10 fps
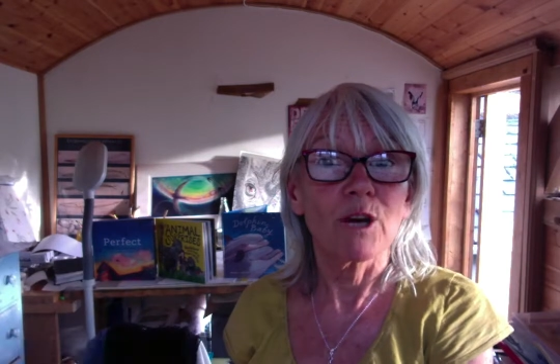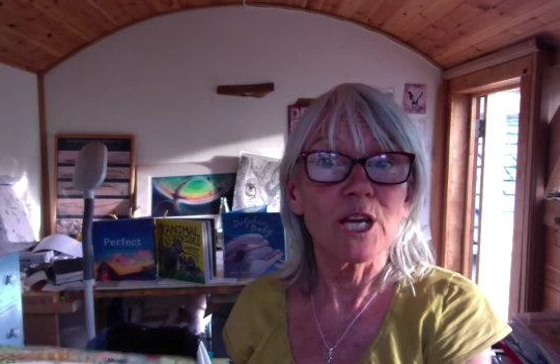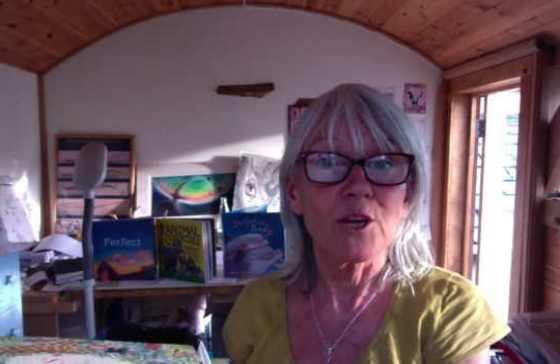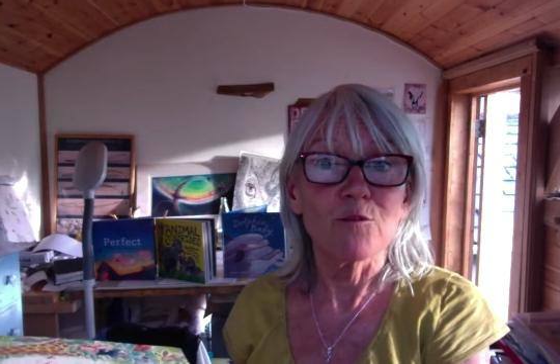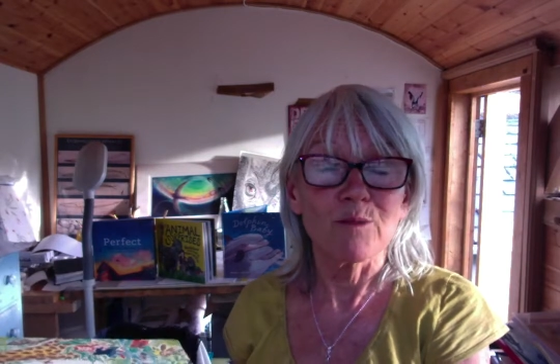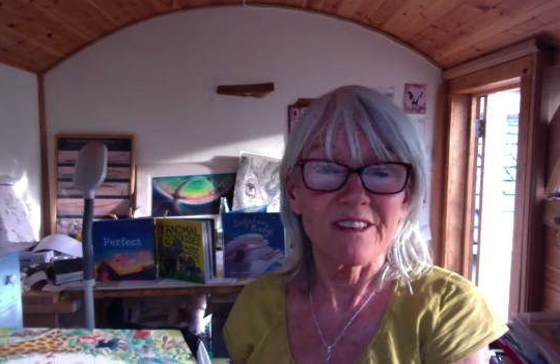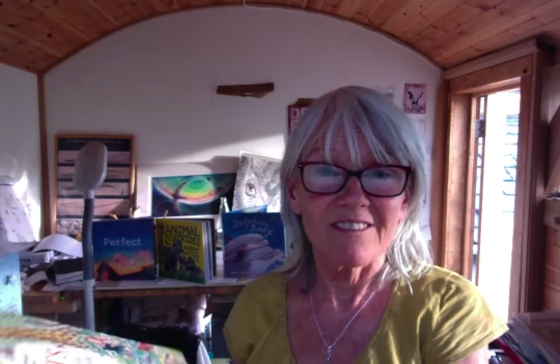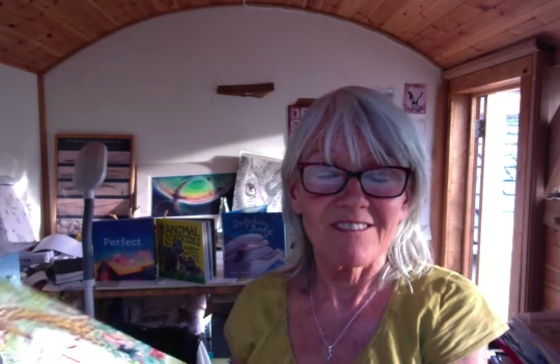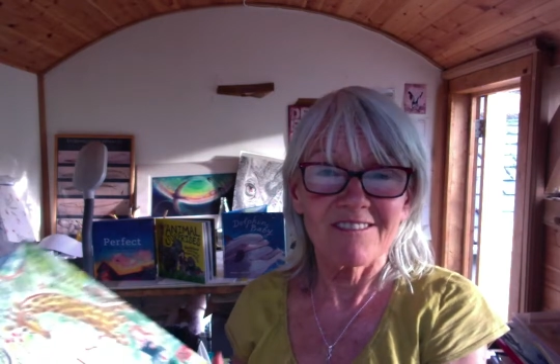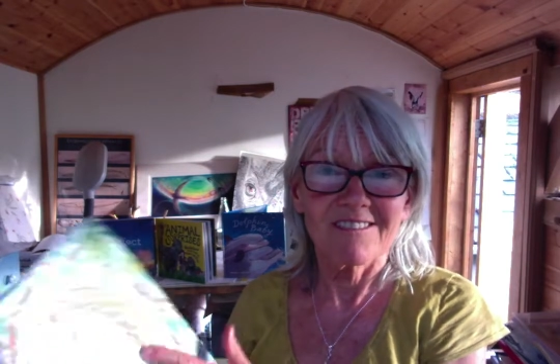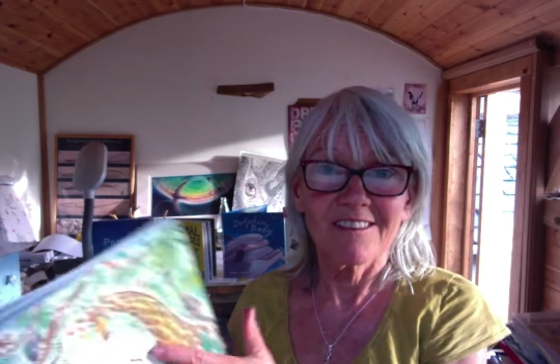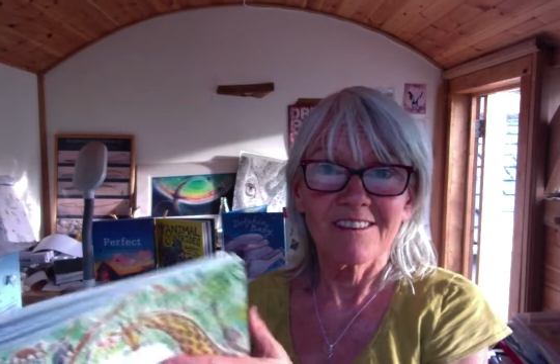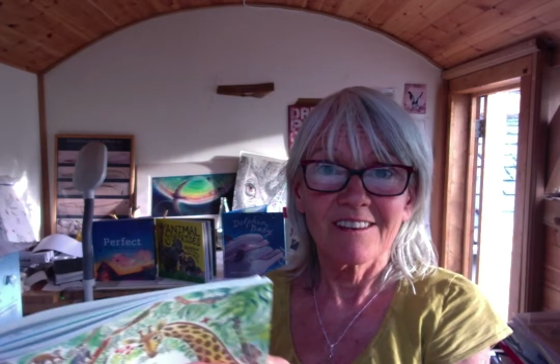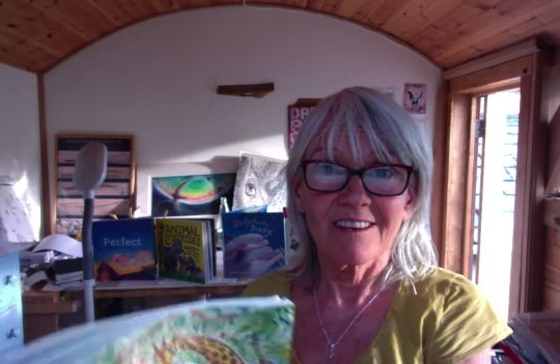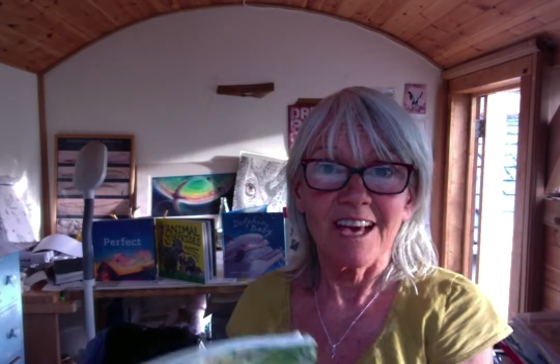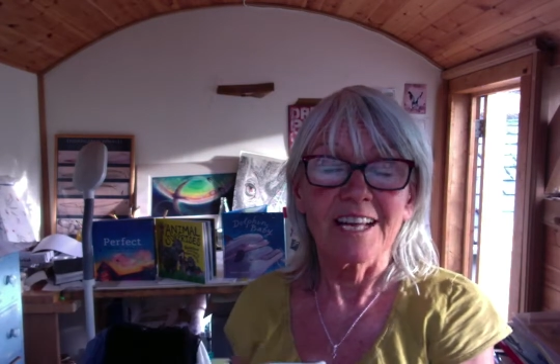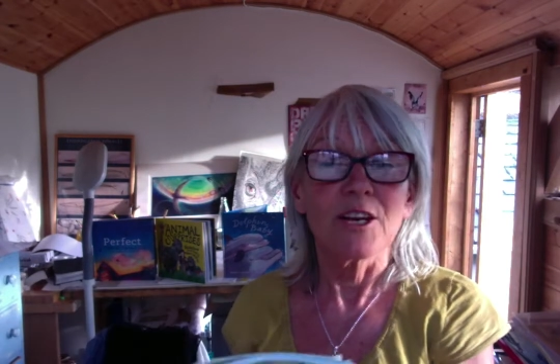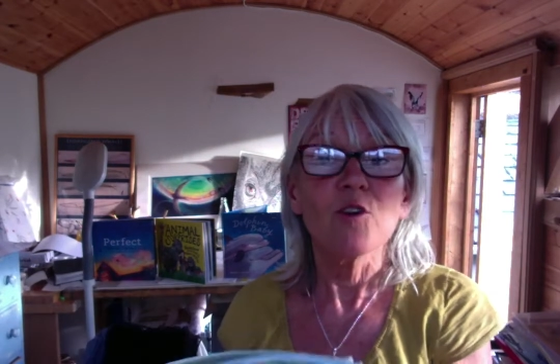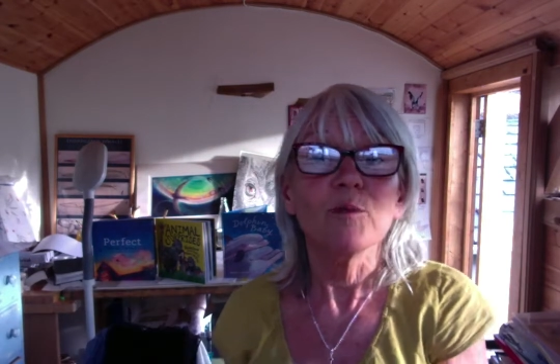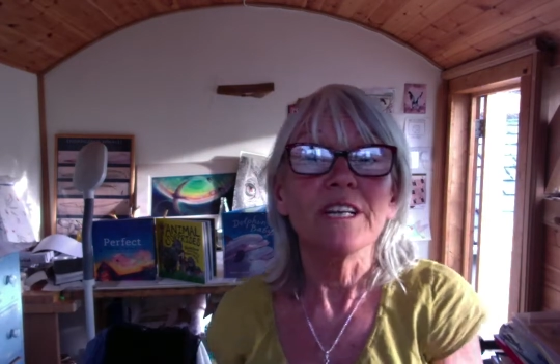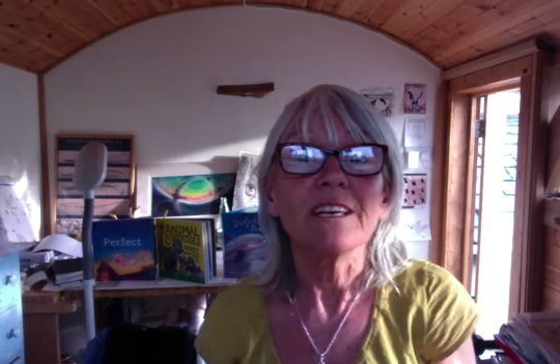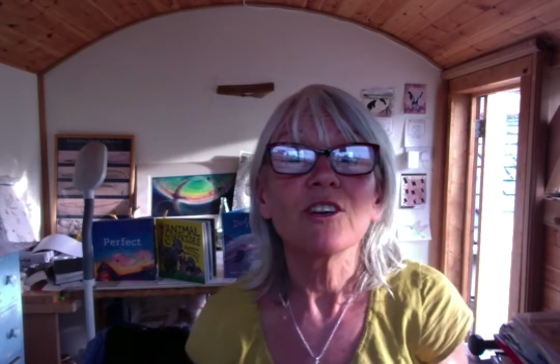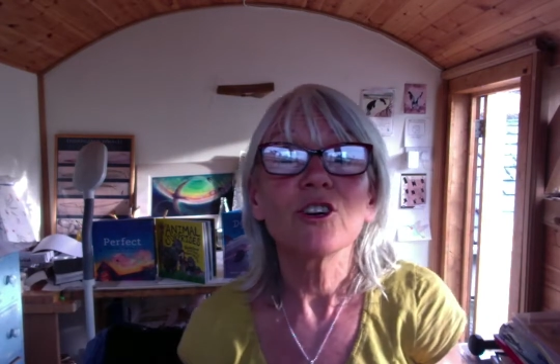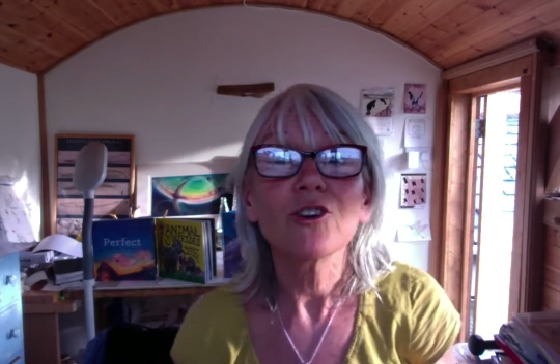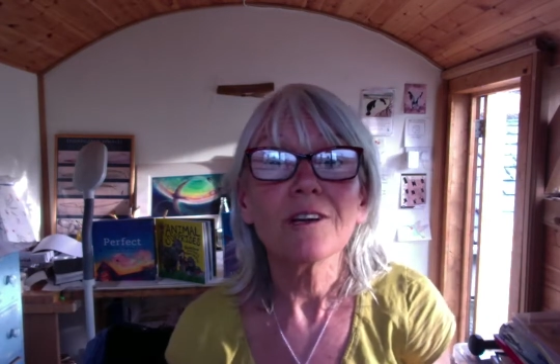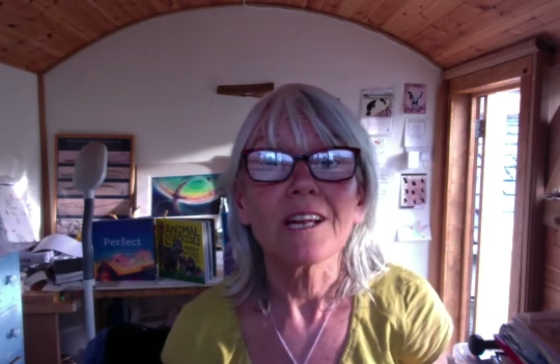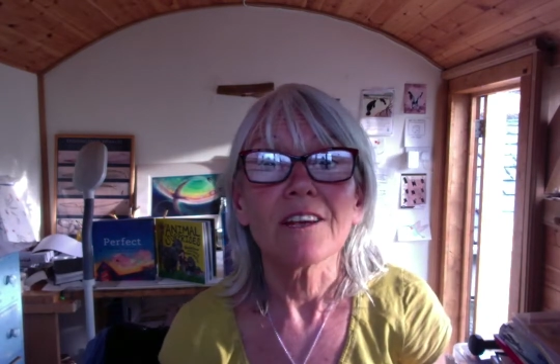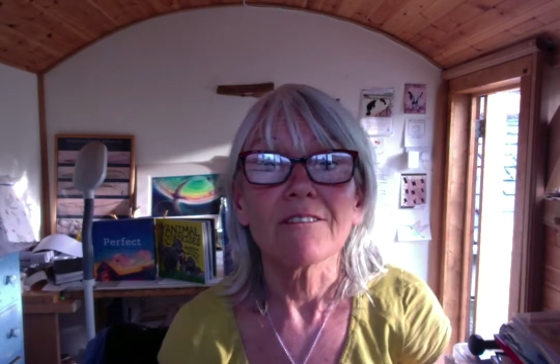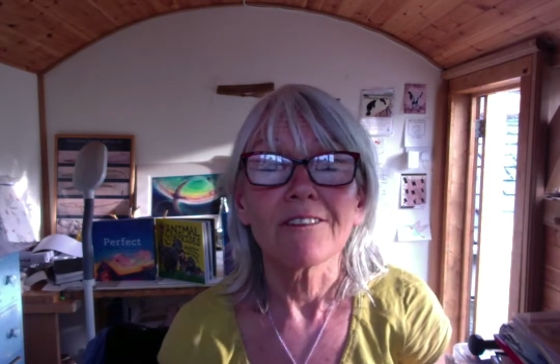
humans, and nobody could live